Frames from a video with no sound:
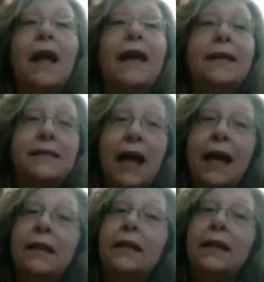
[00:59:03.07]

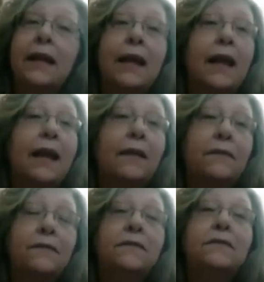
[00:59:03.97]
Exactly, Nanetta.
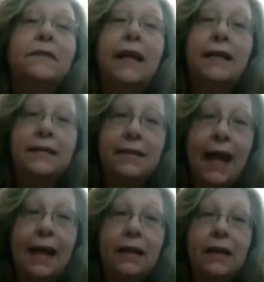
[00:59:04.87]

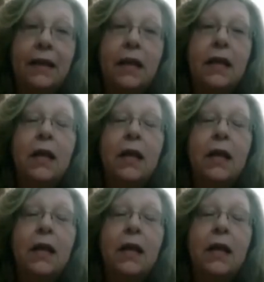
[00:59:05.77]
Exactly.